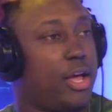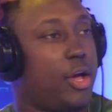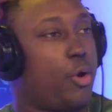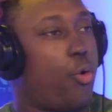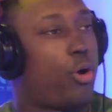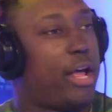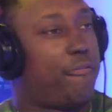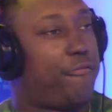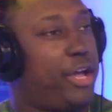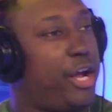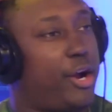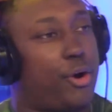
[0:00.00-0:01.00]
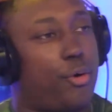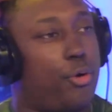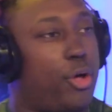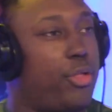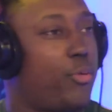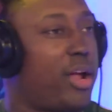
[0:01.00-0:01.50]
or like fear or
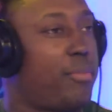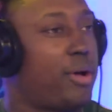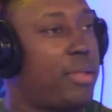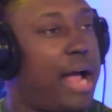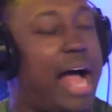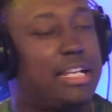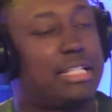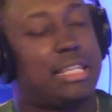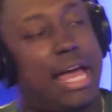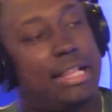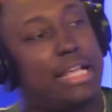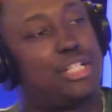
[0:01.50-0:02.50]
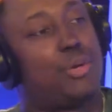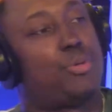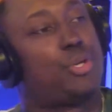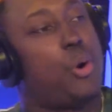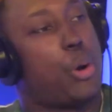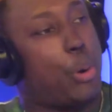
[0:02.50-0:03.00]
the other Raven. Like, I just like that she
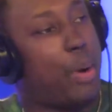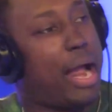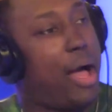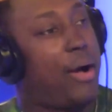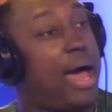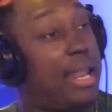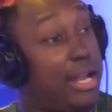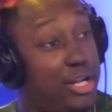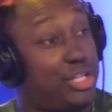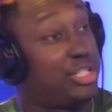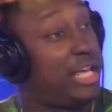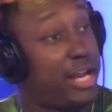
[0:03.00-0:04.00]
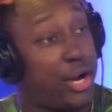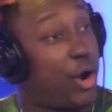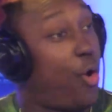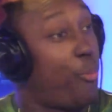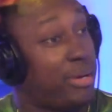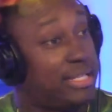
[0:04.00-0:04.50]
was going around kind of literally just getting her
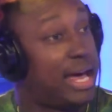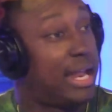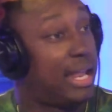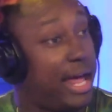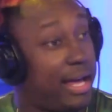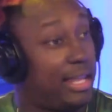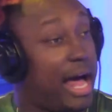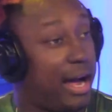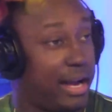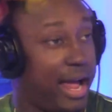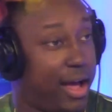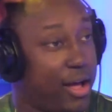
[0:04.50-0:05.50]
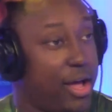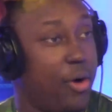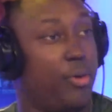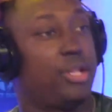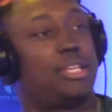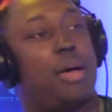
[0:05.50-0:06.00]
homies out of like lockdown.
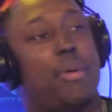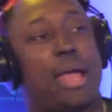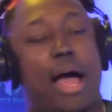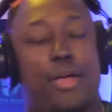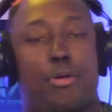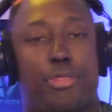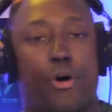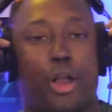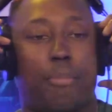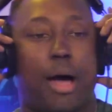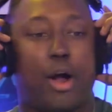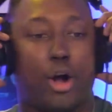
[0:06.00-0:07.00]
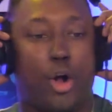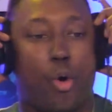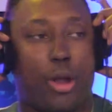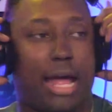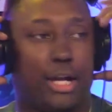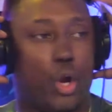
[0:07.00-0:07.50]
Well, tell me how you thought about her
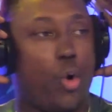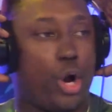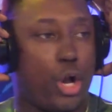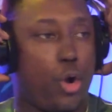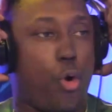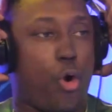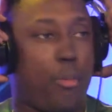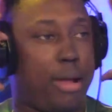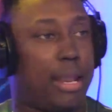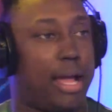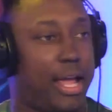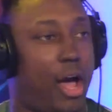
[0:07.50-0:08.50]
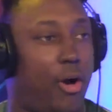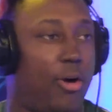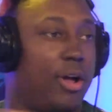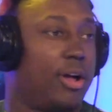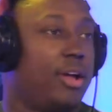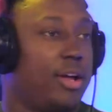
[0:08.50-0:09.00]
going like door to door, being like, yo,
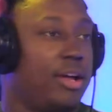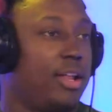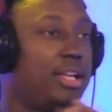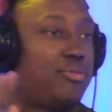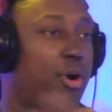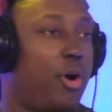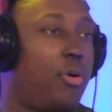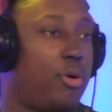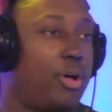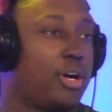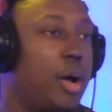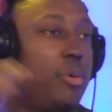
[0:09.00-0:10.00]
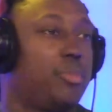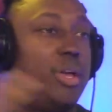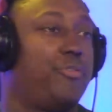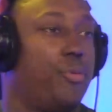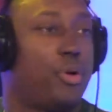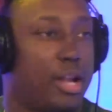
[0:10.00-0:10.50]
let's roll. Come with
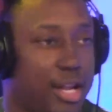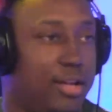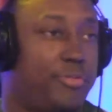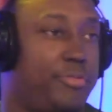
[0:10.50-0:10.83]
me if you want to live.